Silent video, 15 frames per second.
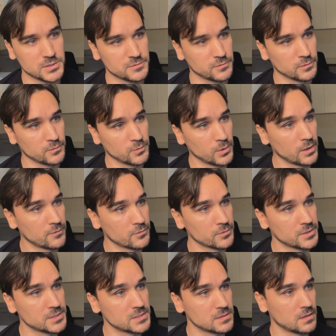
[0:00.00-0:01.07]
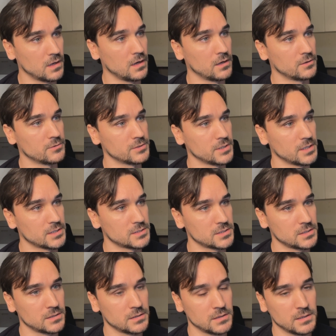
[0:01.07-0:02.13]
For whatever reason, Autodesk,
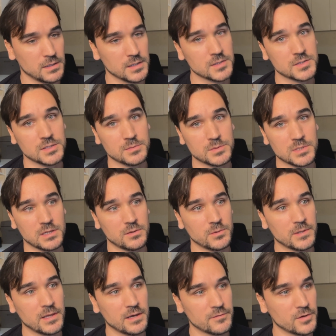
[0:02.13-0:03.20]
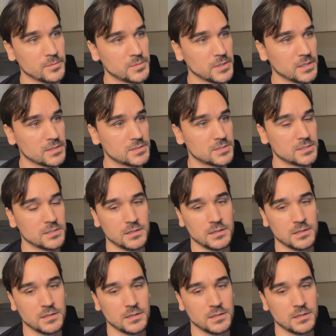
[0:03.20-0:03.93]
it seems like when they have updates,